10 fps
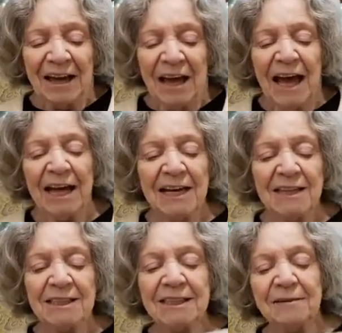And
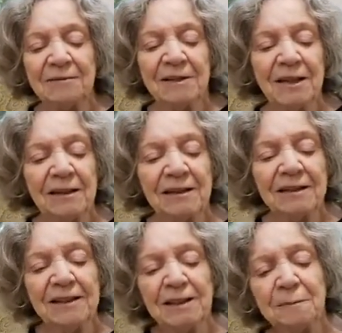
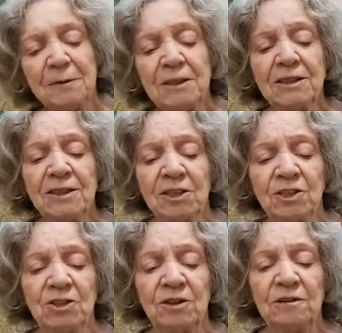this book is the
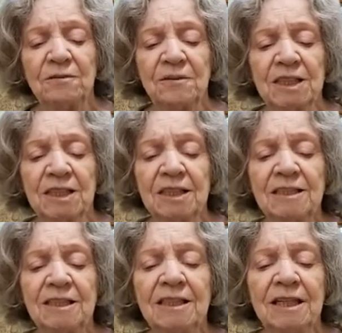story of a
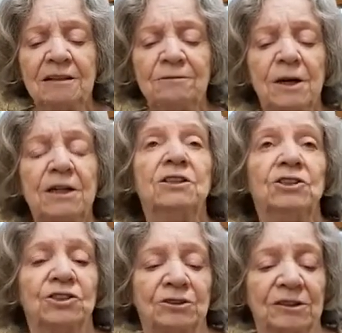60-year writing
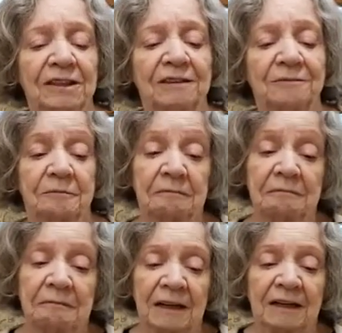journey.
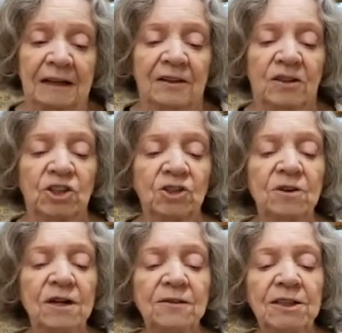The
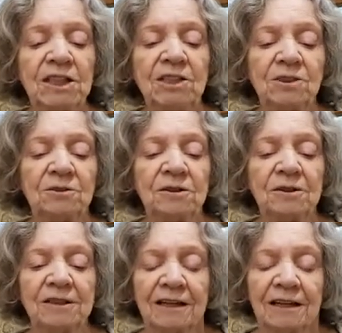joy, the
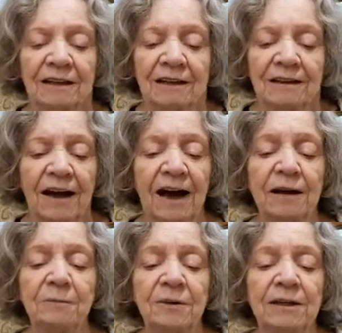detours, the
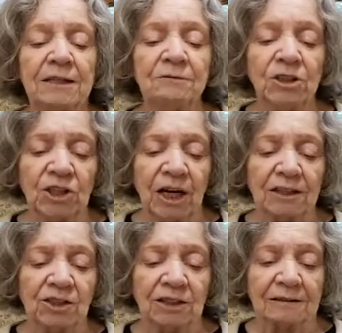heartbreak and
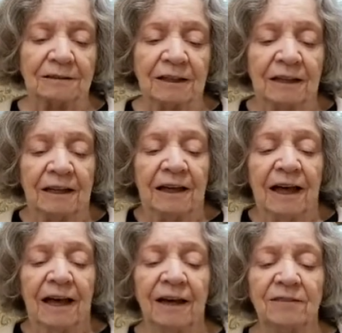rejection,
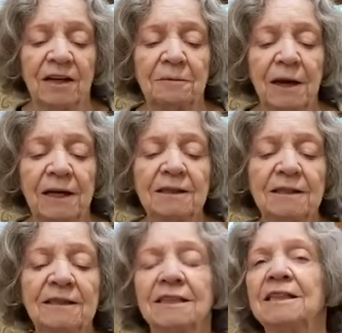and the amazing
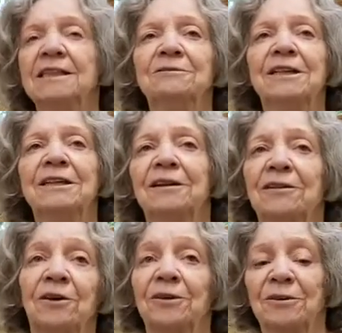scenery
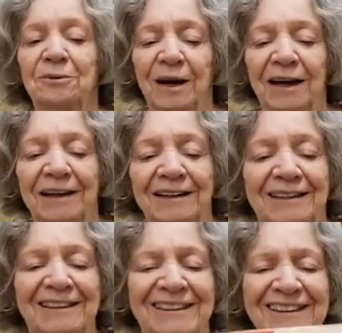along the way.
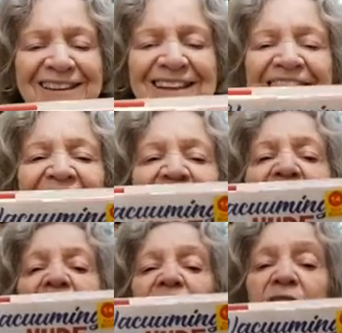
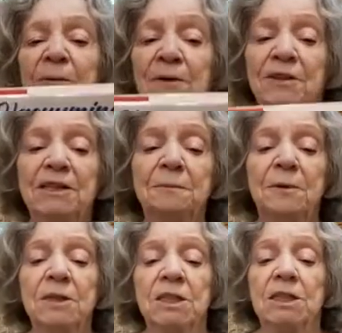But this
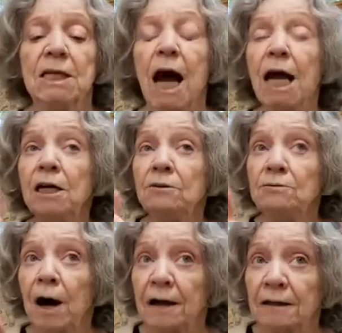book is not
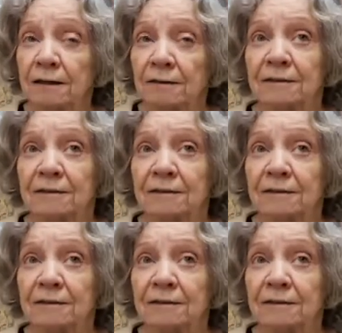erotical.